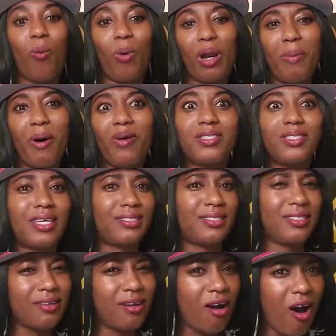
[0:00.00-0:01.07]
What about sex
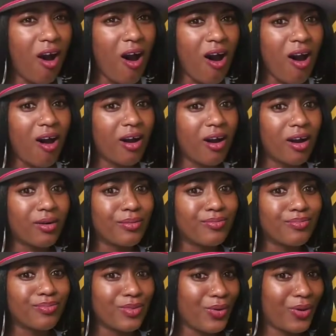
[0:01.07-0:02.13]
in the car?
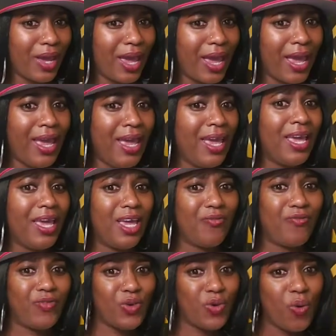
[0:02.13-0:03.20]
Okay,
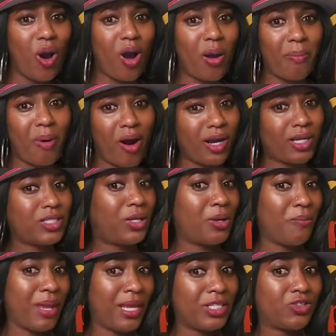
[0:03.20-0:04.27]
if you are parked on
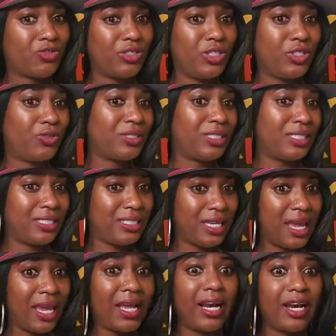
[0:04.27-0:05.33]
a main street during the
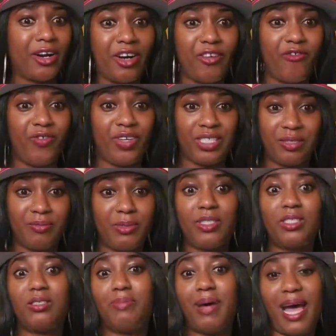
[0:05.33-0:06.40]
day, clearly
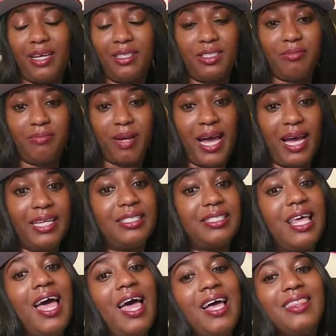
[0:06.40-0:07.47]
visible to
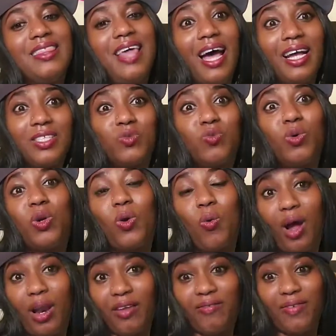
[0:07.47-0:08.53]
passerbys, that would
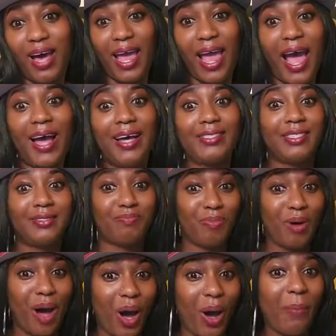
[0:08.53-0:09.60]
qualify as
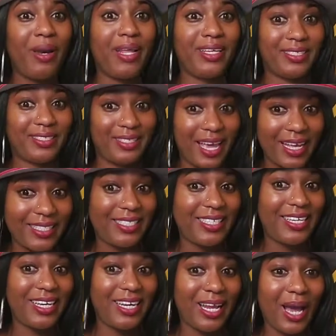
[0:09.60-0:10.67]
public
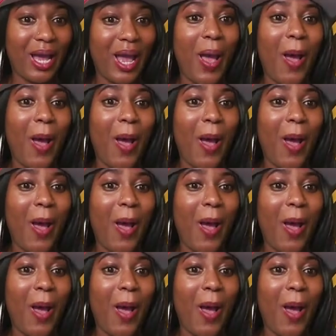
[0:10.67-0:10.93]
setting.